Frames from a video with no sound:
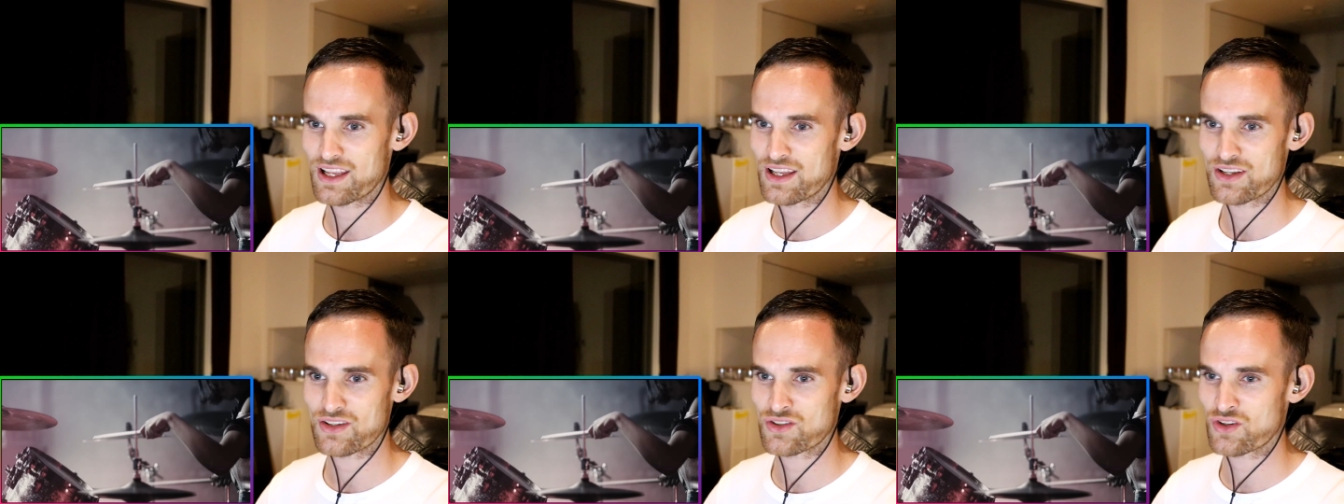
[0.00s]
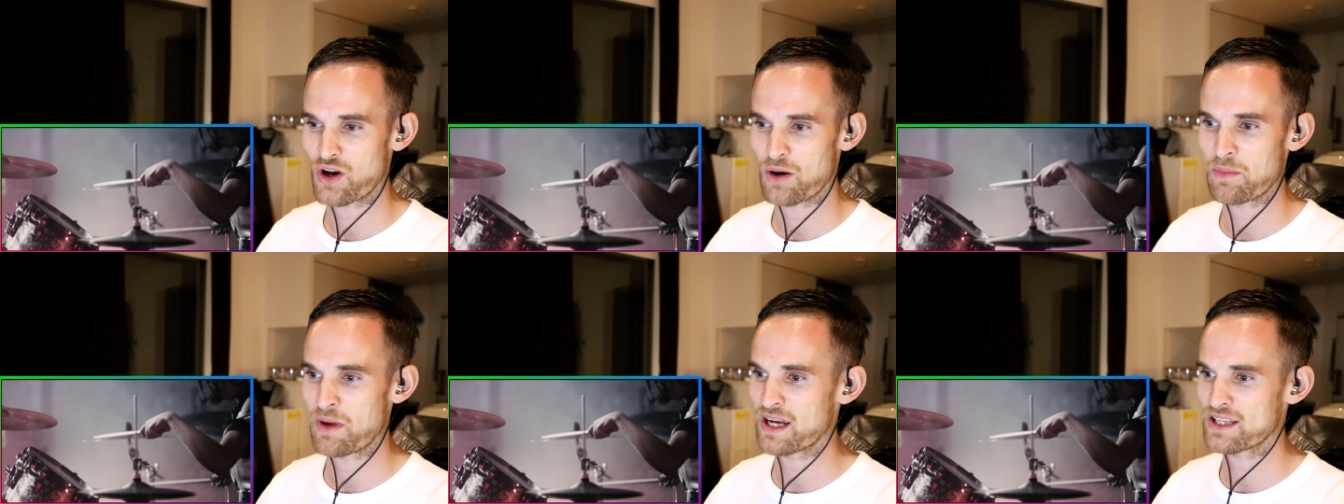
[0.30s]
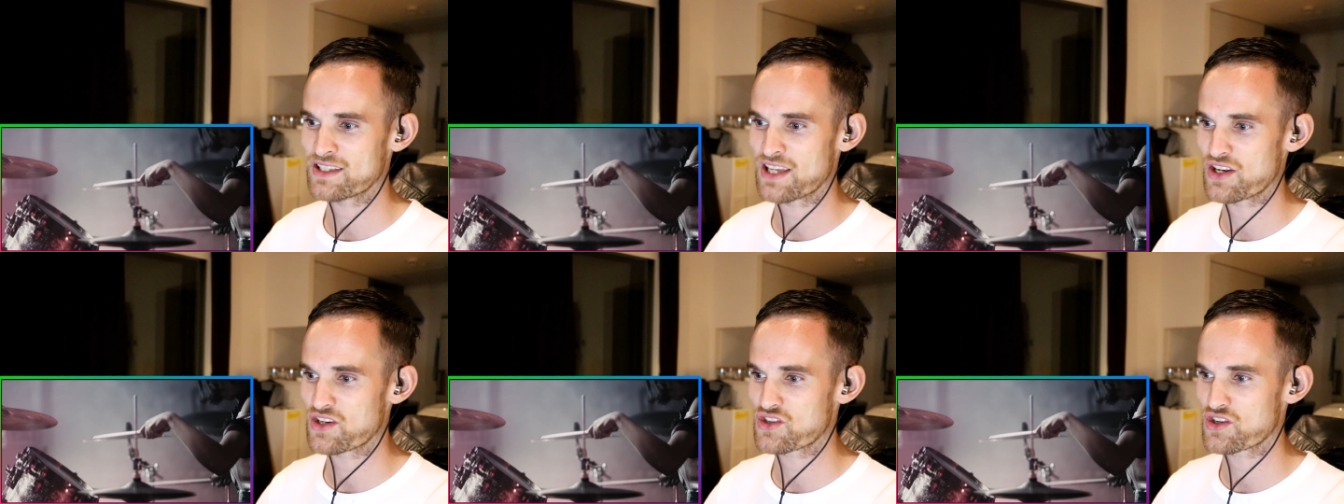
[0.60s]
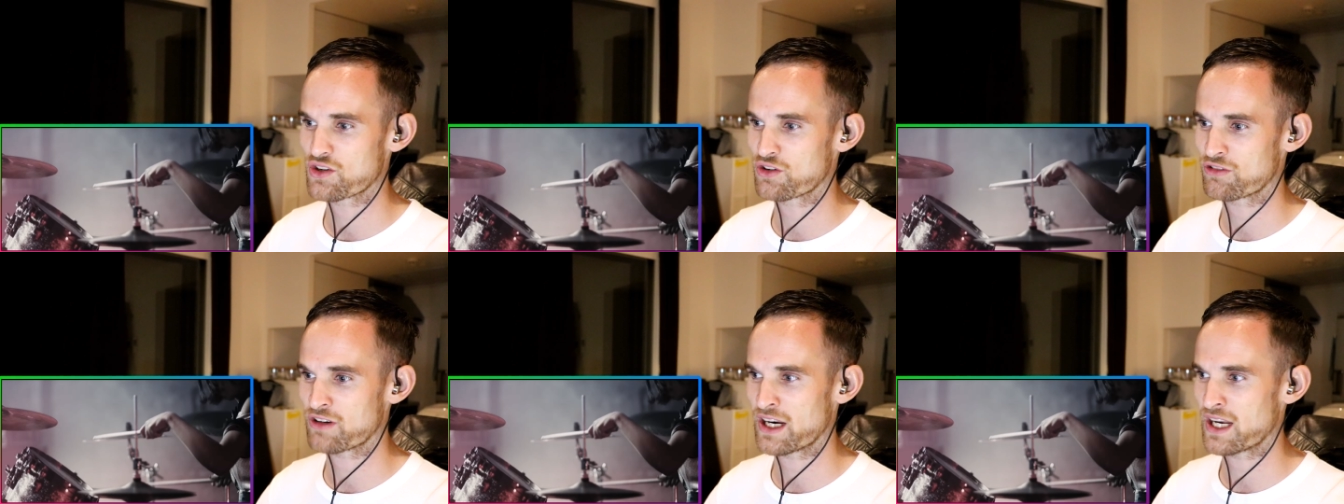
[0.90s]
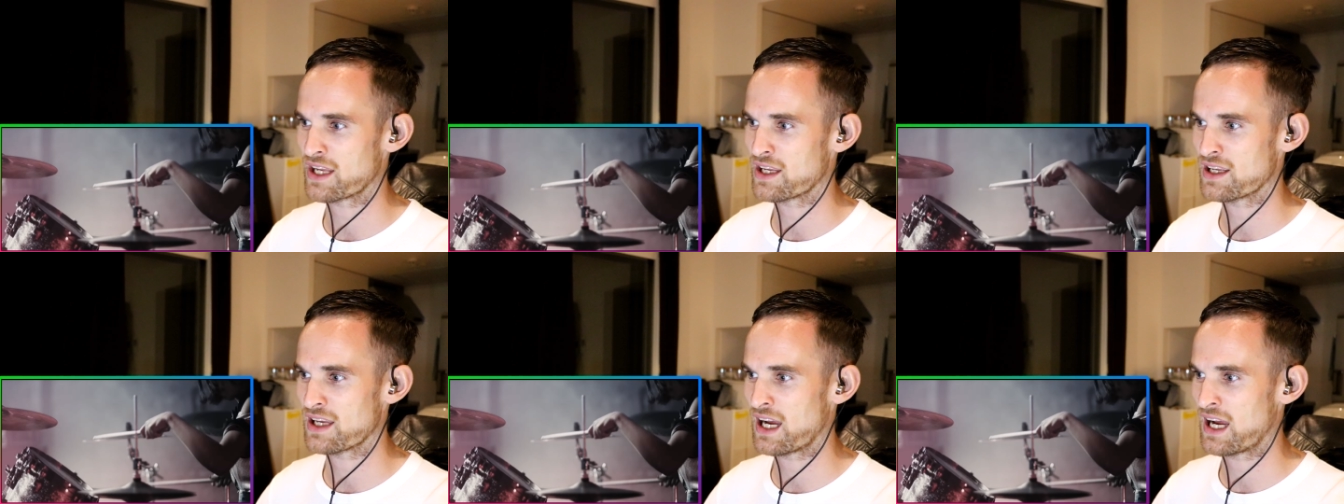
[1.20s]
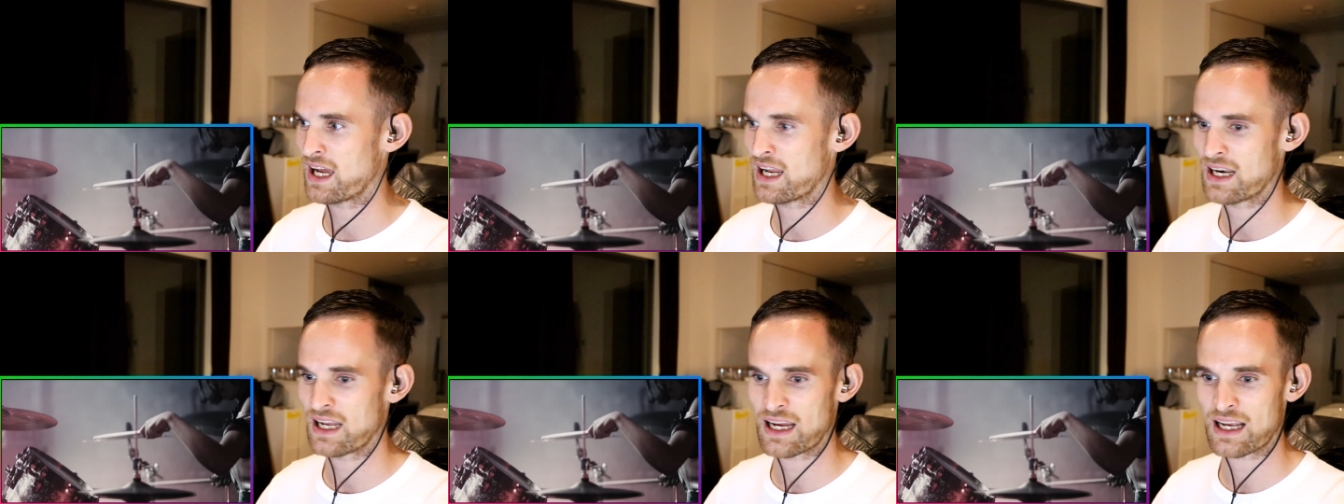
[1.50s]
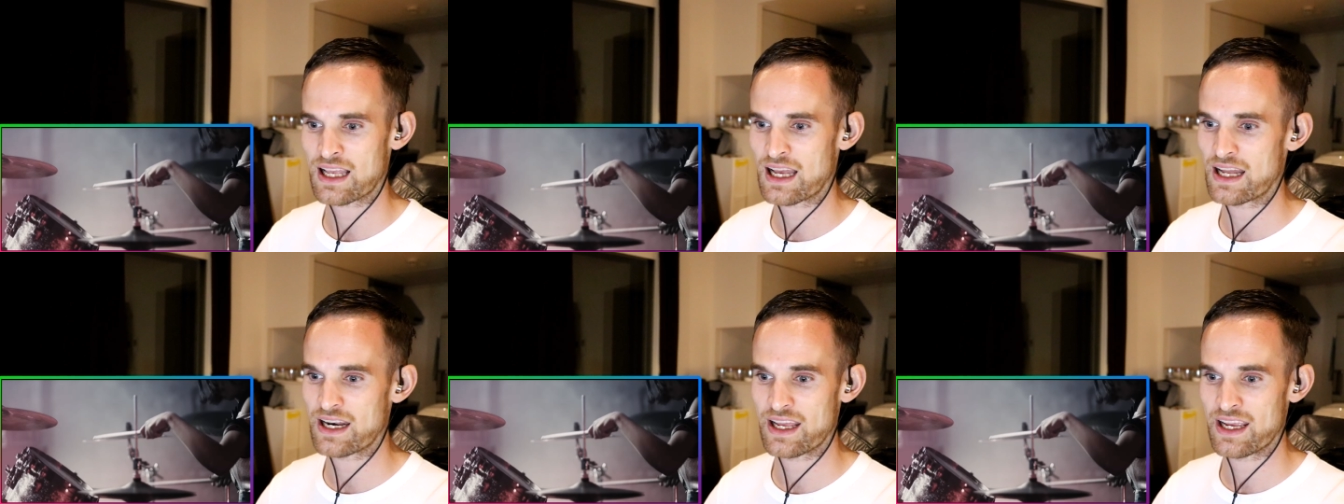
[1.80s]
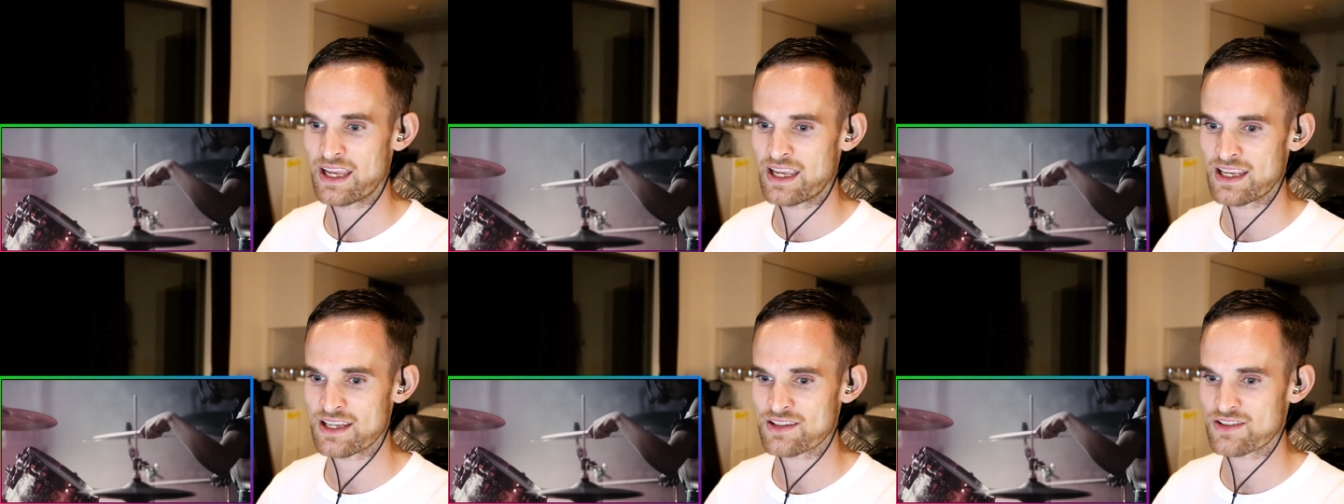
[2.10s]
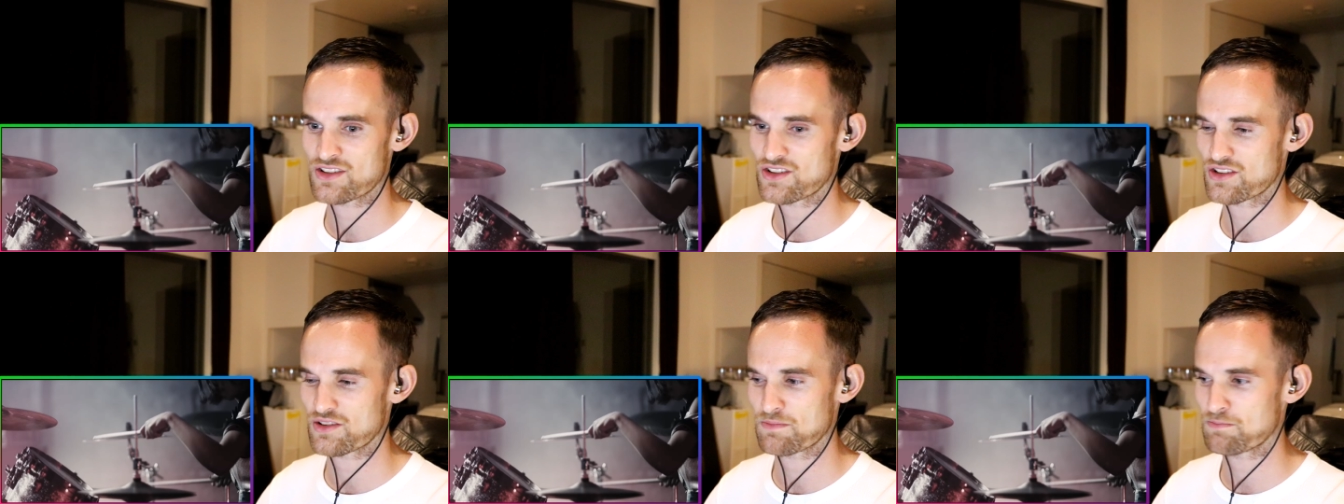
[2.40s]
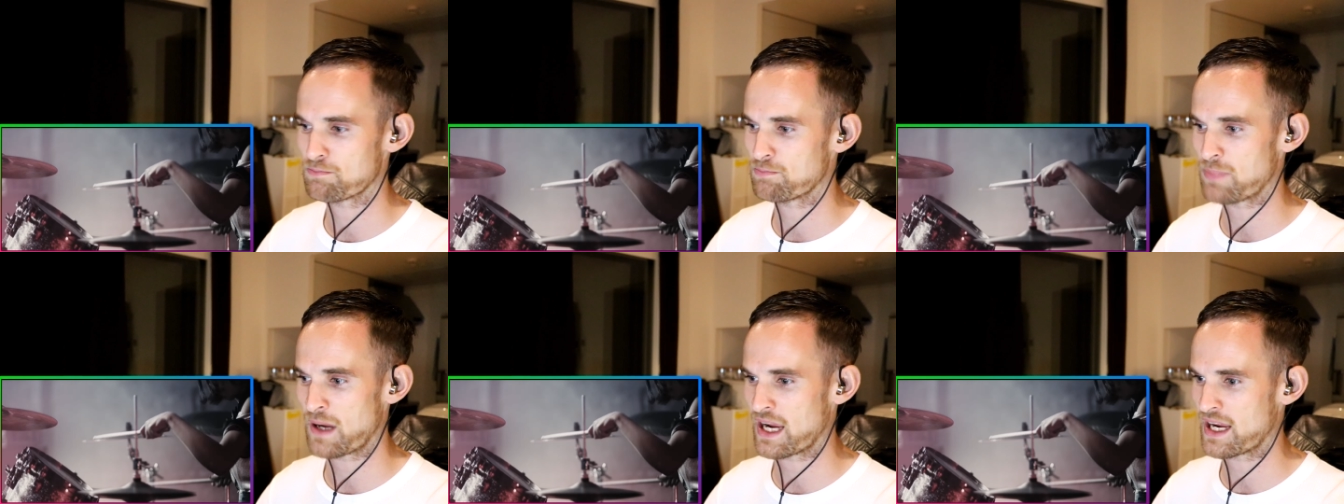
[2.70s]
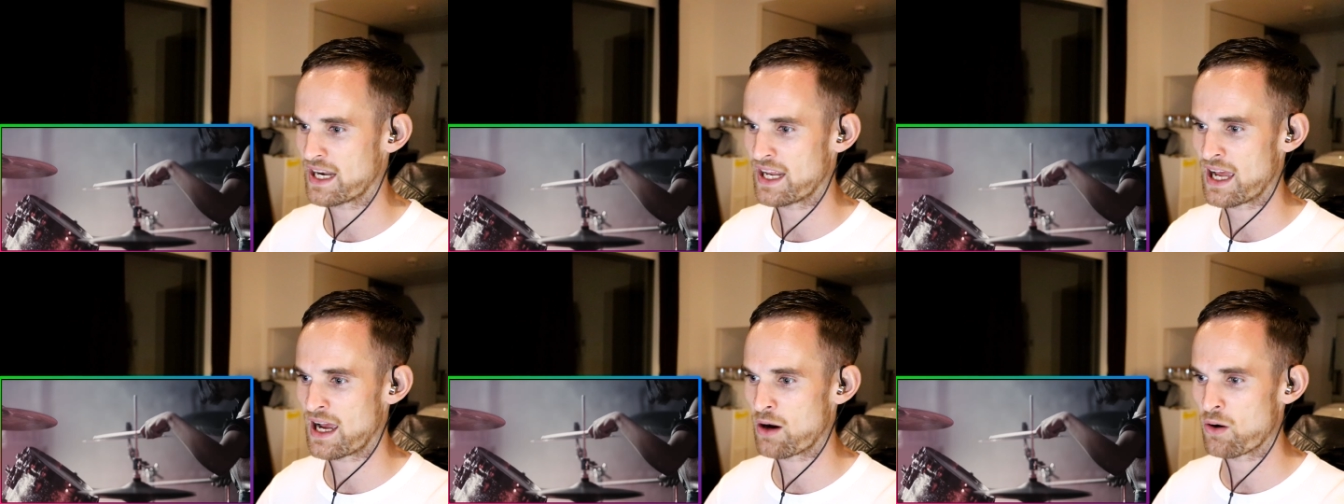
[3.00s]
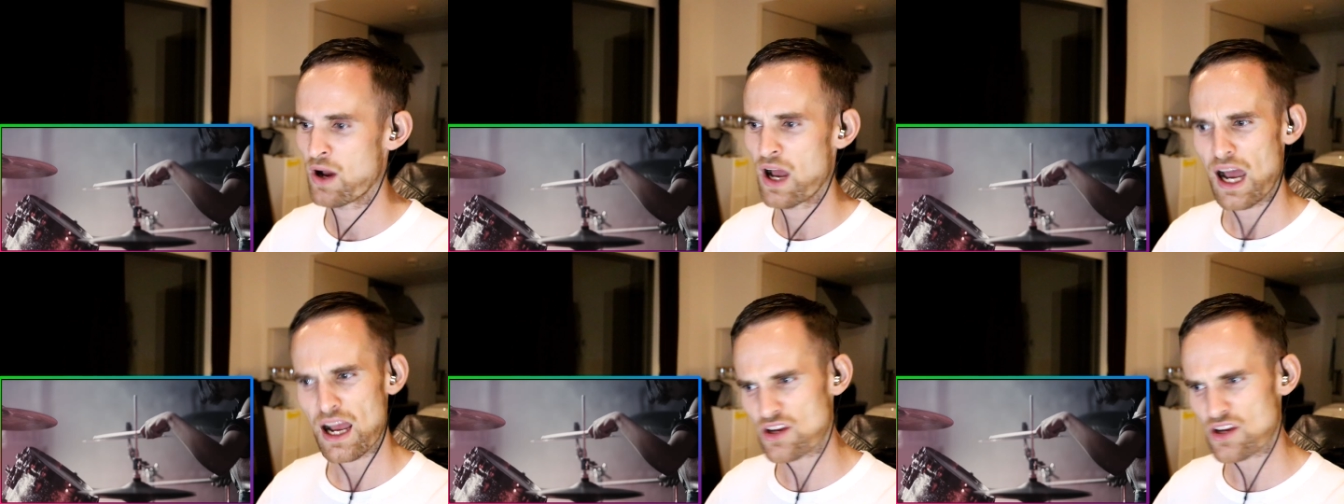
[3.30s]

has got my attention already and Akane is just banging it out.